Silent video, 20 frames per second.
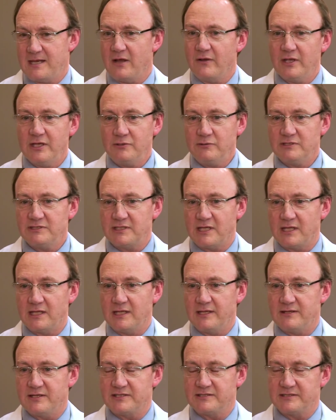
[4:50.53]
Now,
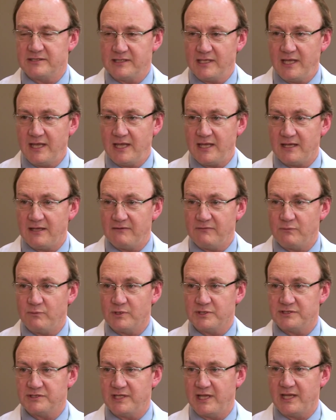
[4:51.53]
interestingly, the sleeve,
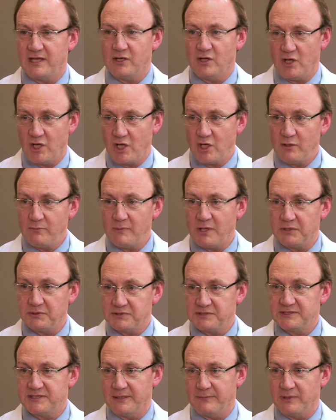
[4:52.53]
we're seeing
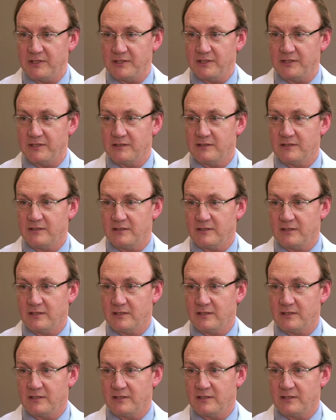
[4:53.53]
almost similar